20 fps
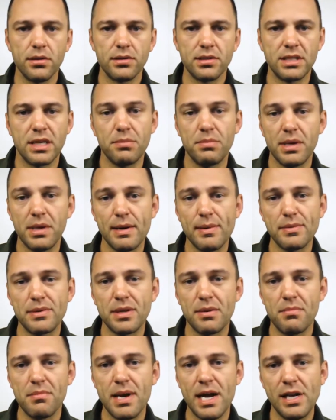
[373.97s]
to be able to
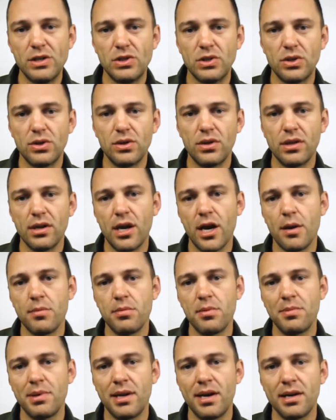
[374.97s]
measure the
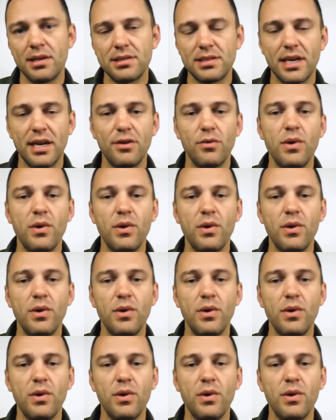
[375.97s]
carbon monoxide.